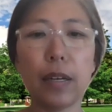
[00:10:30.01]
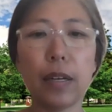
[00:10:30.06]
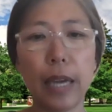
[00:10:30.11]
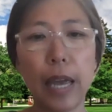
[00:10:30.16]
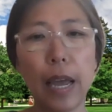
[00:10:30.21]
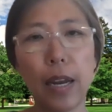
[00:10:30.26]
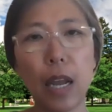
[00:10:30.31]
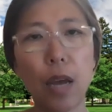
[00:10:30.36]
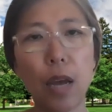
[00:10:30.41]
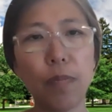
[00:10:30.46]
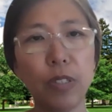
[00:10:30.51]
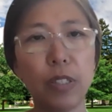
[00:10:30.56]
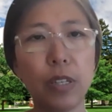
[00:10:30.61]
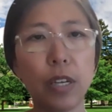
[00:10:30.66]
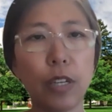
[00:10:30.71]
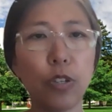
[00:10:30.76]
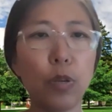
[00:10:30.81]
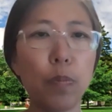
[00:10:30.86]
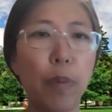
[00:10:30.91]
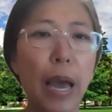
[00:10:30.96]
Again, I'm going to
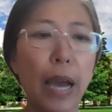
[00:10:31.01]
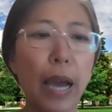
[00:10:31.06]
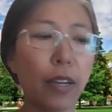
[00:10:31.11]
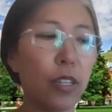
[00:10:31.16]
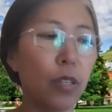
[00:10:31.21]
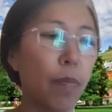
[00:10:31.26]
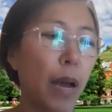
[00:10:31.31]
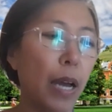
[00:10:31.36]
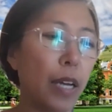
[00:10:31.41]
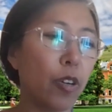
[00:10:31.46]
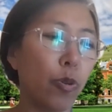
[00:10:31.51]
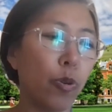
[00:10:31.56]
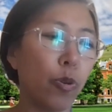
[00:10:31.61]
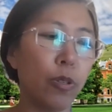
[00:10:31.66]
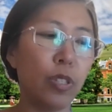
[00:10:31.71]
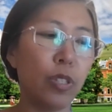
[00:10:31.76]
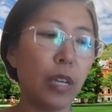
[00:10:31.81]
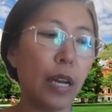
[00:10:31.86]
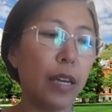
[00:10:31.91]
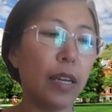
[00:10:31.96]
take you back to my
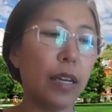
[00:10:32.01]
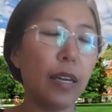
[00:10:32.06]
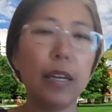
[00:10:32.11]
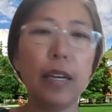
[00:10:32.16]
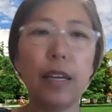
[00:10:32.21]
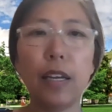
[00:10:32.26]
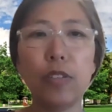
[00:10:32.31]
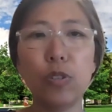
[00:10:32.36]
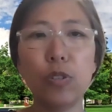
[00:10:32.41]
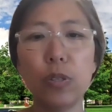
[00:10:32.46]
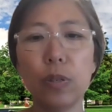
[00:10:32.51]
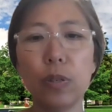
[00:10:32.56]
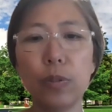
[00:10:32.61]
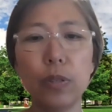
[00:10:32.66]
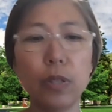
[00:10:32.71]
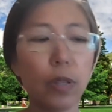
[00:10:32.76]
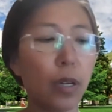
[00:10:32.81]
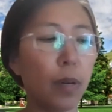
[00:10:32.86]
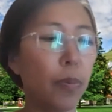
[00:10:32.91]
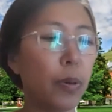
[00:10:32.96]
course site and show you
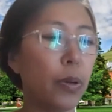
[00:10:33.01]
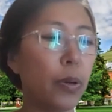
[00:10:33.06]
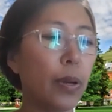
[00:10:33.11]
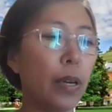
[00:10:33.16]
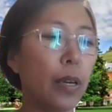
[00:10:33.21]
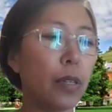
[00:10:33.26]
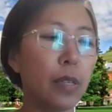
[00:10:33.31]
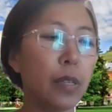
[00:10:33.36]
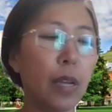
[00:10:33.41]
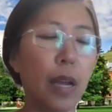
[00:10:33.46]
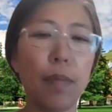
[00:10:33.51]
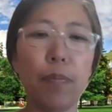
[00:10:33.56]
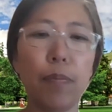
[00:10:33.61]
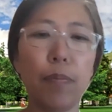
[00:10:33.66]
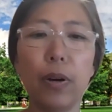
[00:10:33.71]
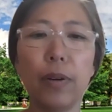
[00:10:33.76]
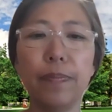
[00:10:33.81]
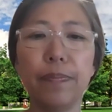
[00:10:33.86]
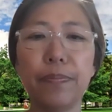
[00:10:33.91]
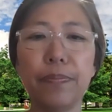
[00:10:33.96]
a couple of
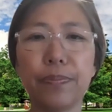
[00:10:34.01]
examples.